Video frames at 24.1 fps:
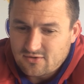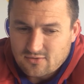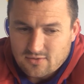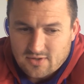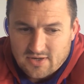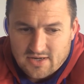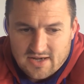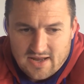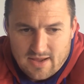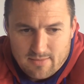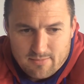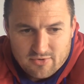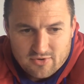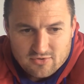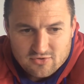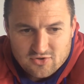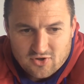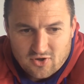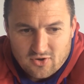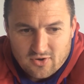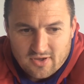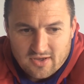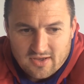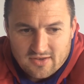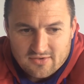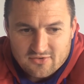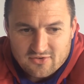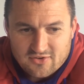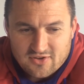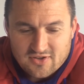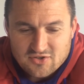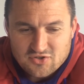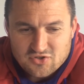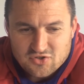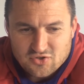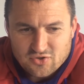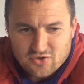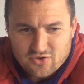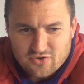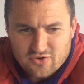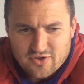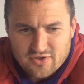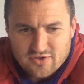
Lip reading: going hammer and tong against each other,